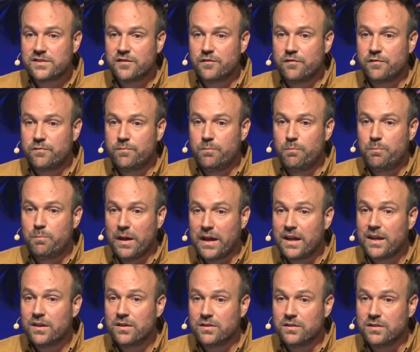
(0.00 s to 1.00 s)
of
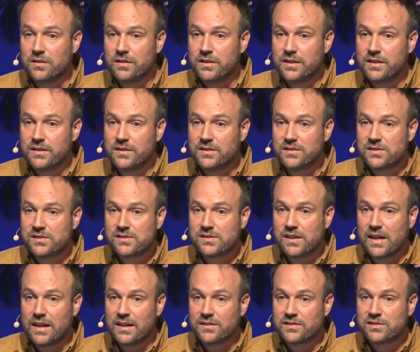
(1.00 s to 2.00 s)
Baal is
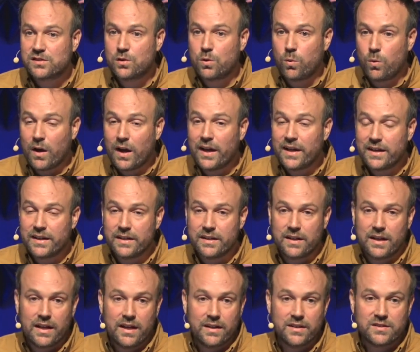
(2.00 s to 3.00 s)
as quiet
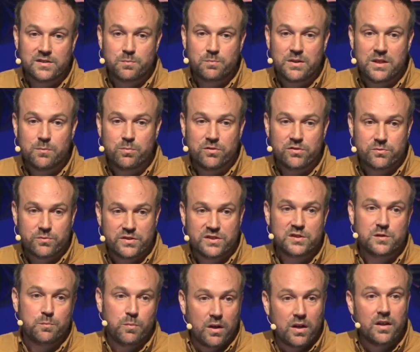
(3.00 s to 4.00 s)
as people's
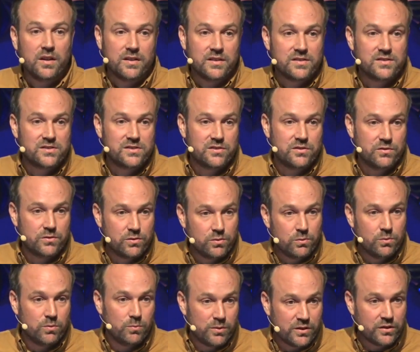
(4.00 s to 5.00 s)
response to who
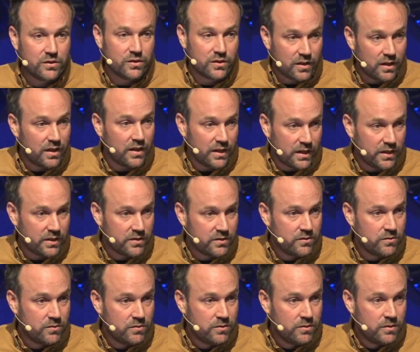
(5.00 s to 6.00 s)
will be your God.
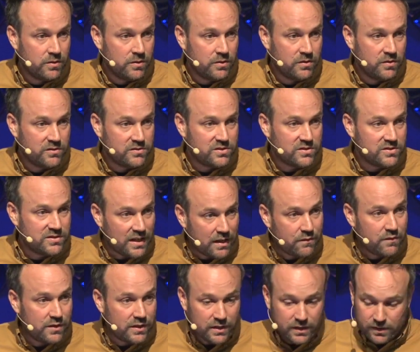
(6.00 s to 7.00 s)
This is
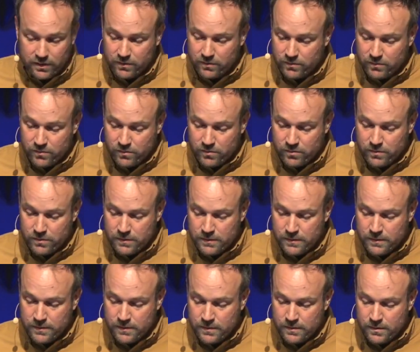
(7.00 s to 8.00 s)
deafening.
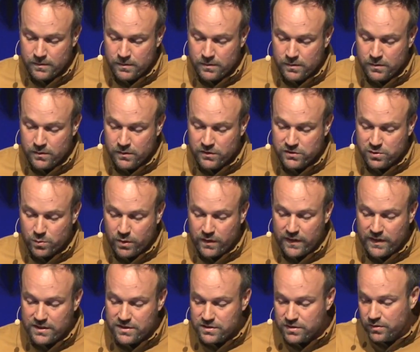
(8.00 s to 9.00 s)
So what
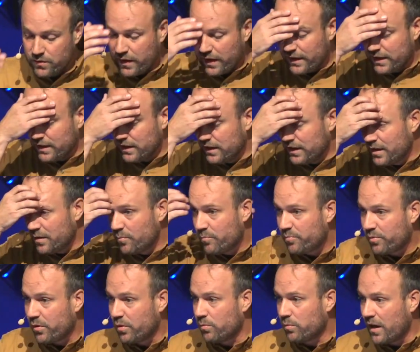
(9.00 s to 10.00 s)
do? They
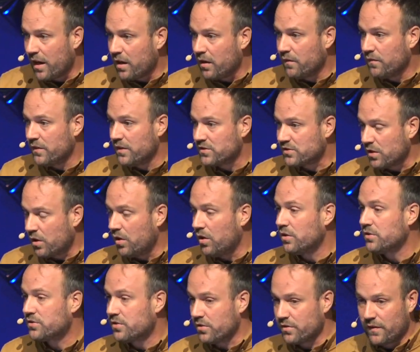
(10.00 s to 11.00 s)
limp around this
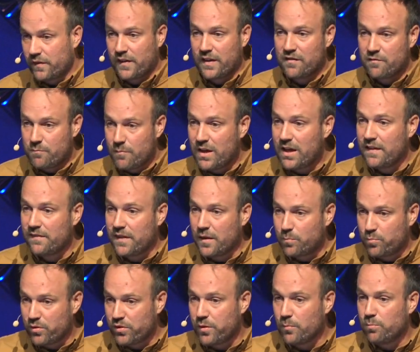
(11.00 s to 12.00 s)
altar that they've made. They
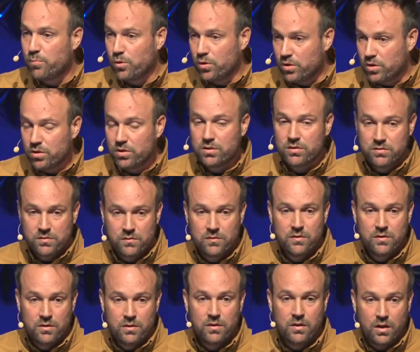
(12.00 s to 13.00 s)
put the bull
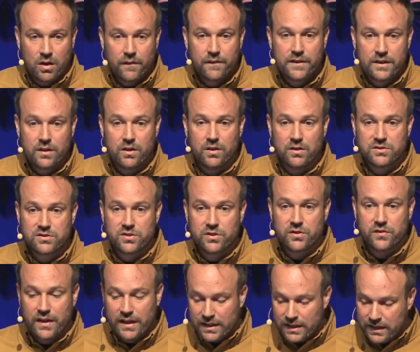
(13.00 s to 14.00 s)
on the altar.
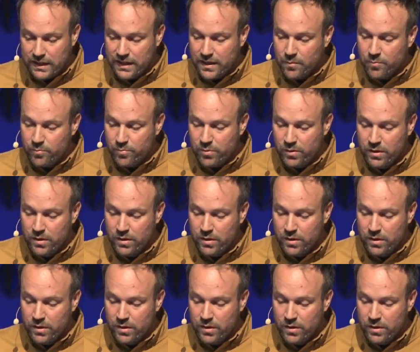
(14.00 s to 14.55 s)
They limp